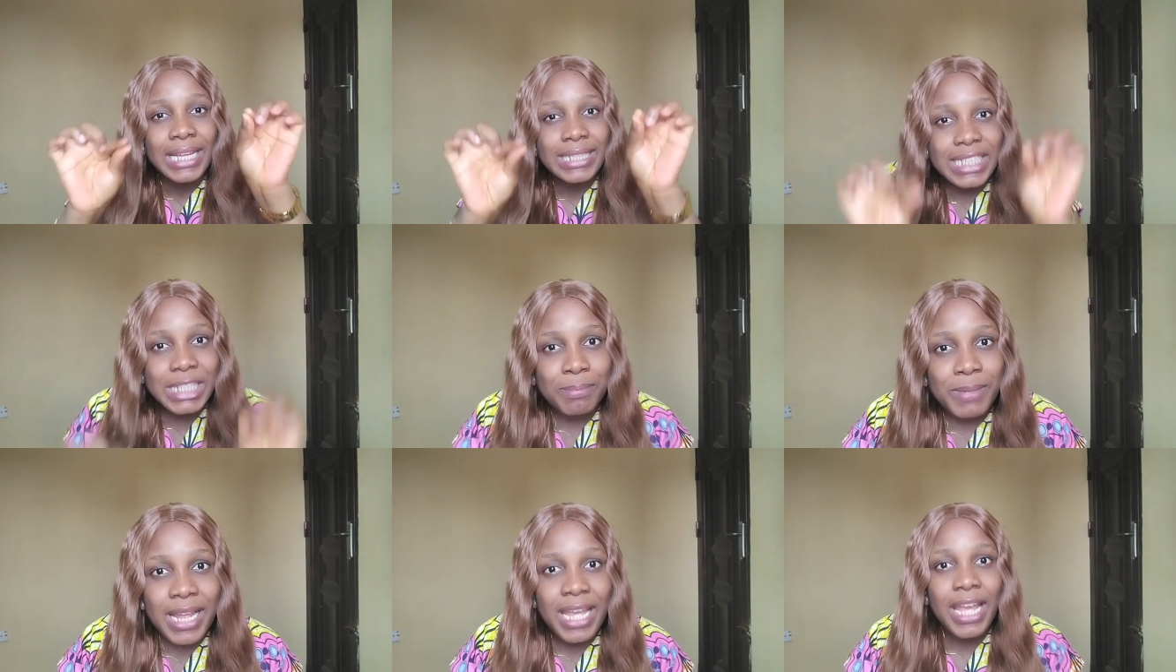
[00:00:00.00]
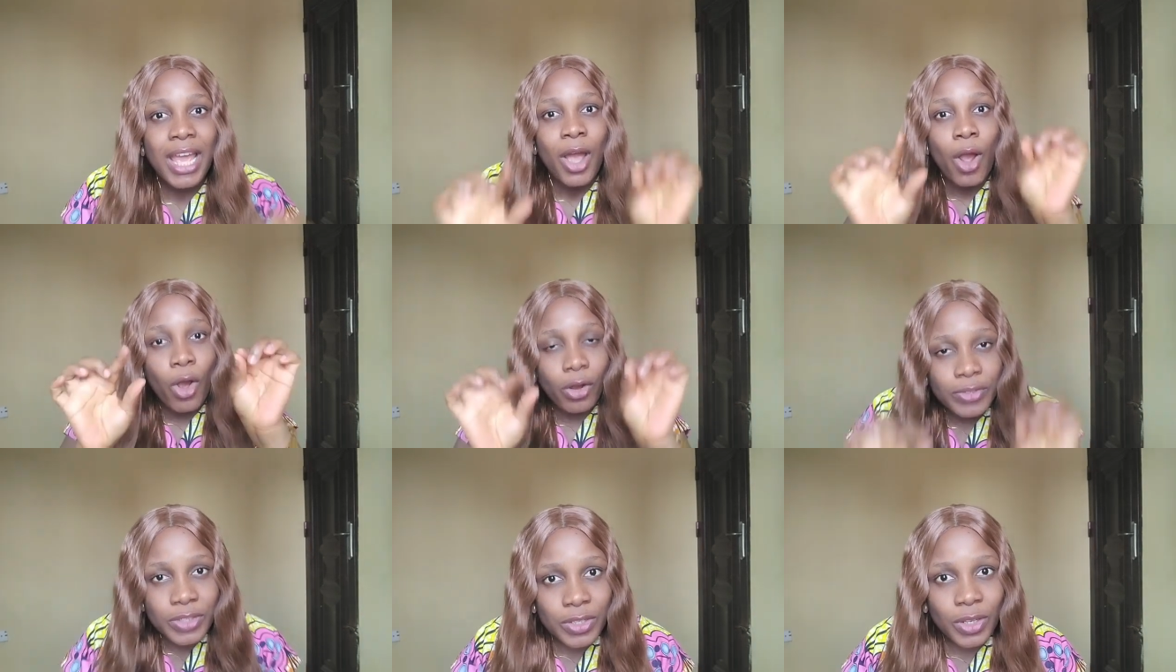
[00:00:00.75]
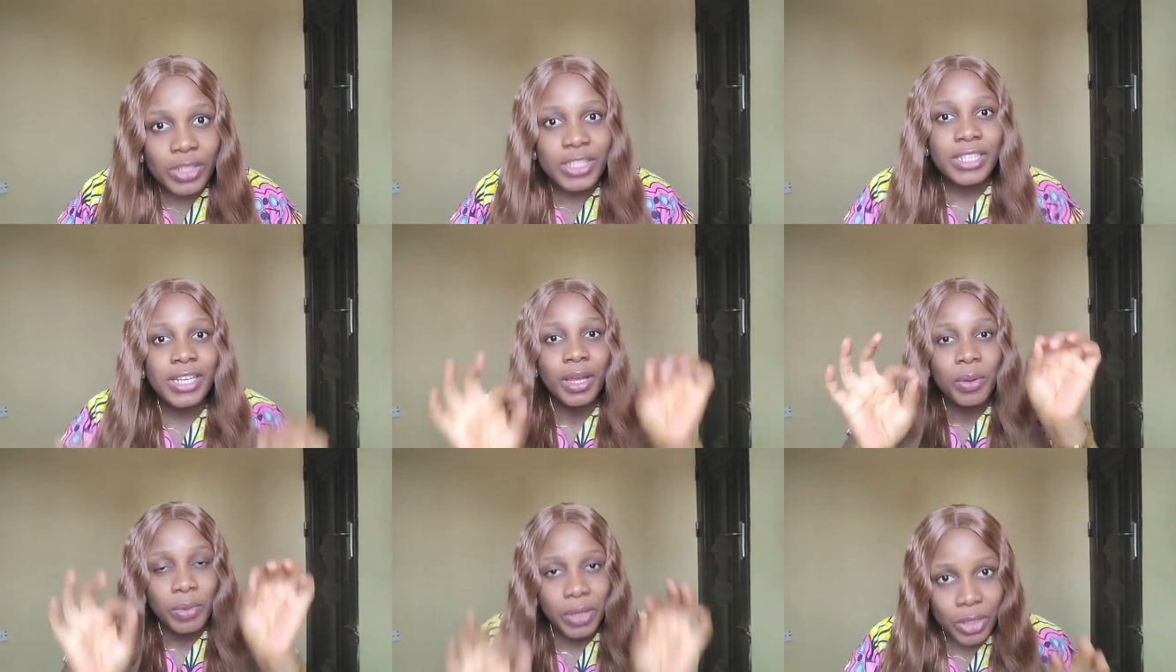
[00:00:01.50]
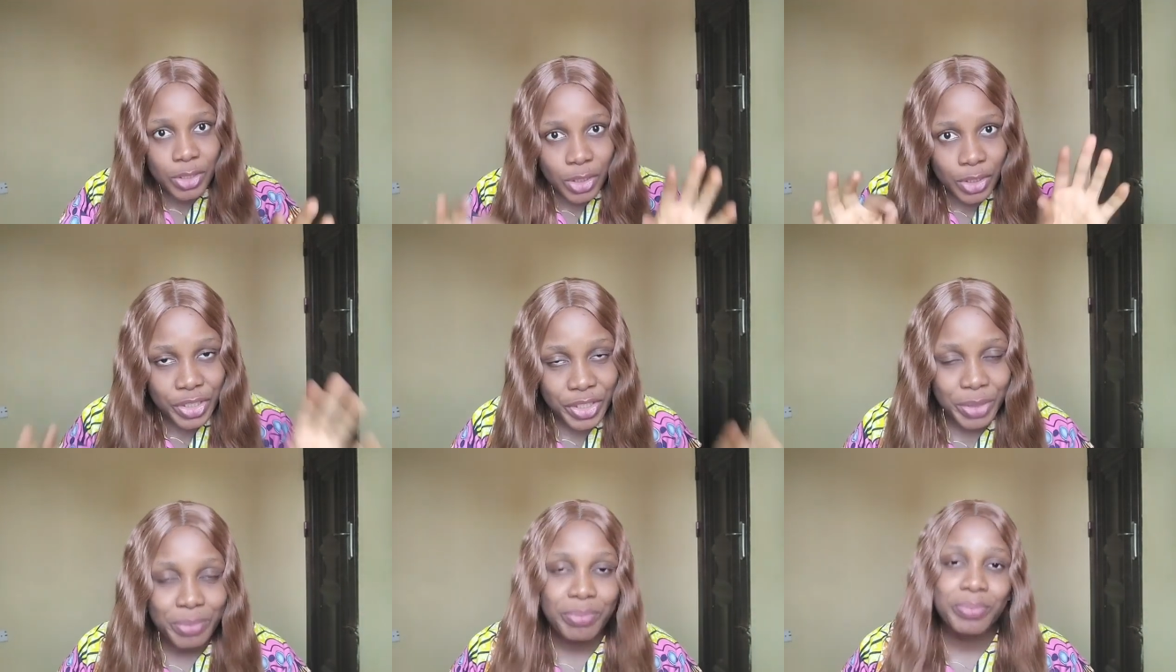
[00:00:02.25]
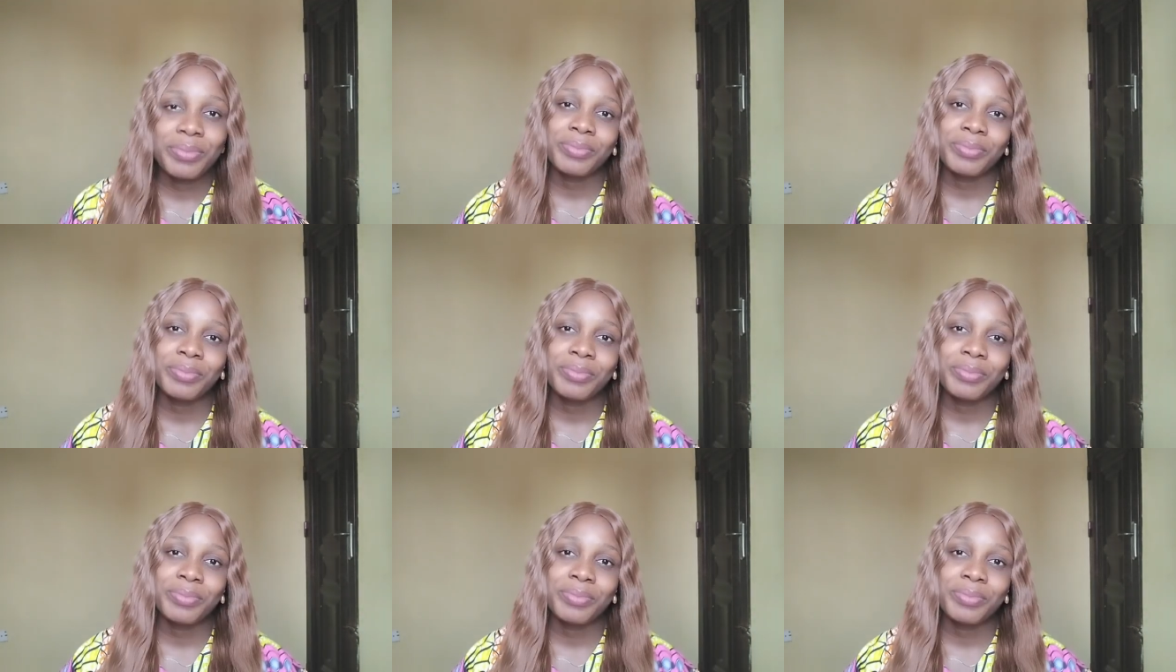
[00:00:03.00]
display of such relationship